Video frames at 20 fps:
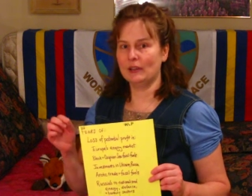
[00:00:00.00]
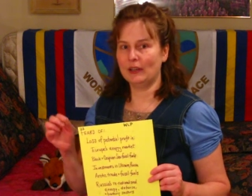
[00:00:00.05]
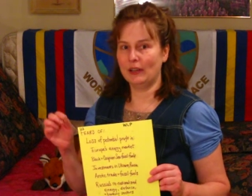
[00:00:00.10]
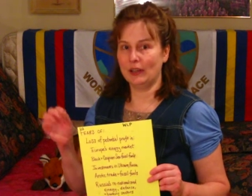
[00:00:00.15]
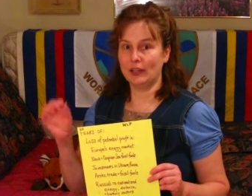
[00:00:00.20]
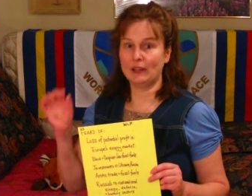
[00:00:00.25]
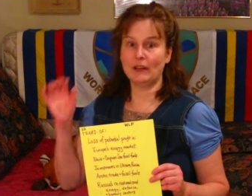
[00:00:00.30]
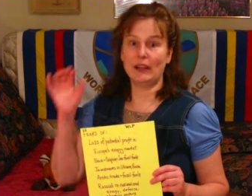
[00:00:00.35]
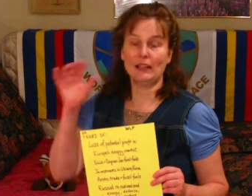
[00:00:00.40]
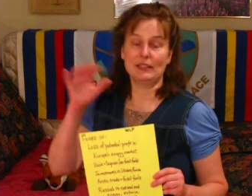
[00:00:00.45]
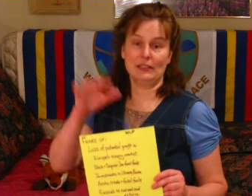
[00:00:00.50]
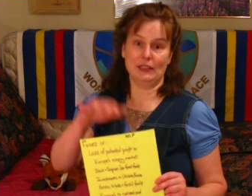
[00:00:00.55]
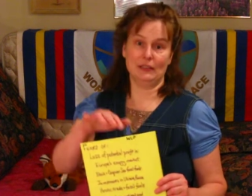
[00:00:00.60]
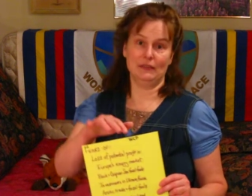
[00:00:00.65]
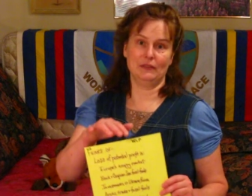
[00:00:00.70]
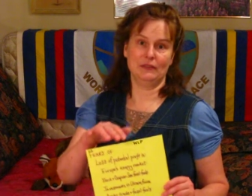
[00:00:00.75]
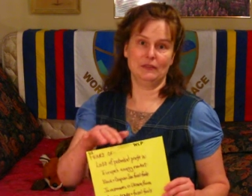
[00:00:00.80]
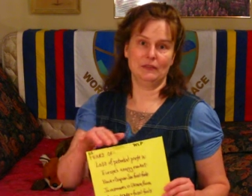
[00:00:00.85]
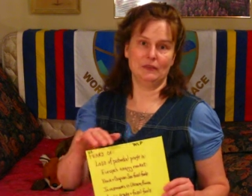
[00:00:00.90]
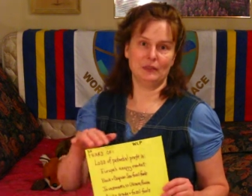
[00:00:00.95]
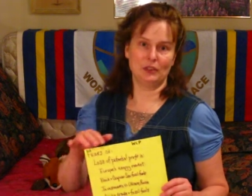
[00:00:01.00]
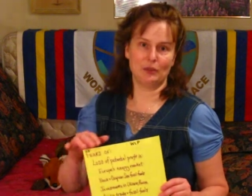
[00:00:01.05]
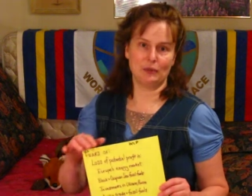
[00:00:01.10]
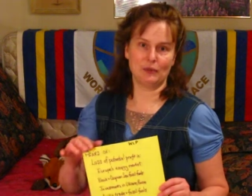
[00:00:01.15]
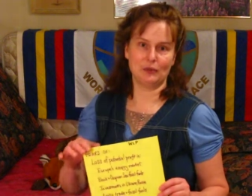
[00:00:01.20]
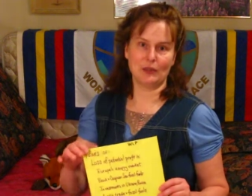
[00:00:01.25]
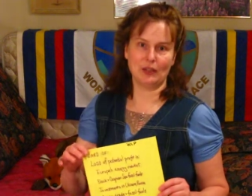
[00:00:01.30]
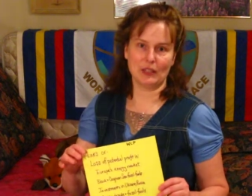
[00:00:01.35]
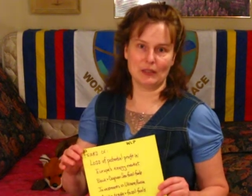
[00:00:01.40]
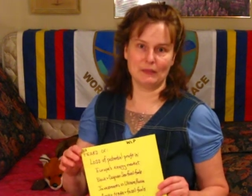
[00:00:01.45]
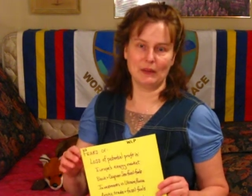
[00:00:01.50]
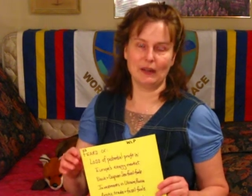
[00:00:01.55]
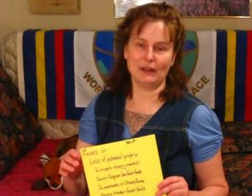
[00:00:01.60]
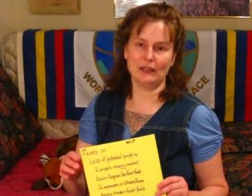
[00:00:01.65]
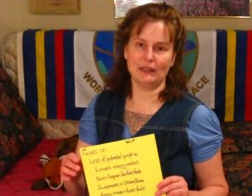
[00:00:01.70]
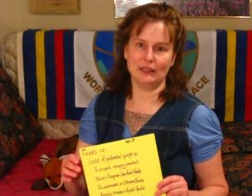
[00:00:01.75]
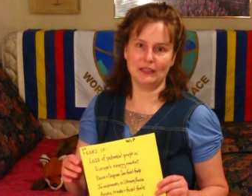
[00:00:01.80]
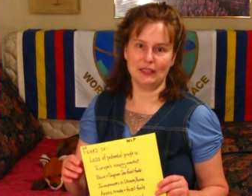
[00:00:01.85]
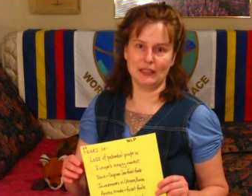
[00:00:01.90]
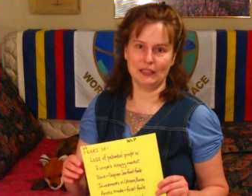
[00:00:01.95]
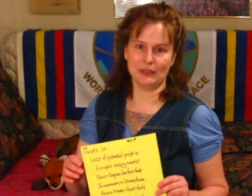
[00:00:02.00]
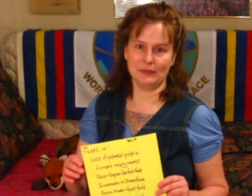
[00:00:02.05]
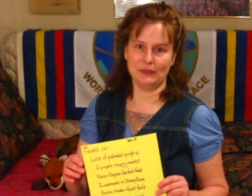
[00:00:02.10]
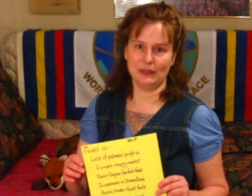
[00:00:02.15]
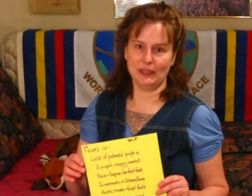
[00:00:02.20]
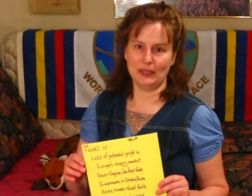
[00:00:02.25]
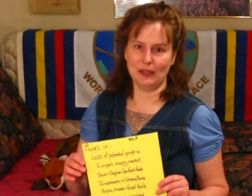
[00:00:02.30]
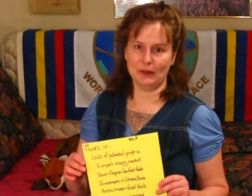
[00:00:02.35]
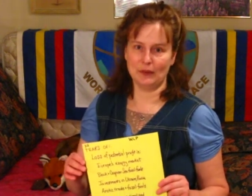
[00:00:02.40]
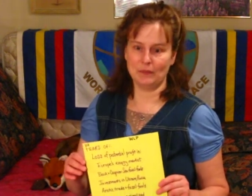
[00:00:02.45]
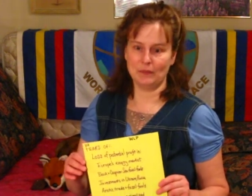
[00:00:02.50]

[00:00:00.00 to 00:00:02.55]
aggressive, which we'll talk about in the next video.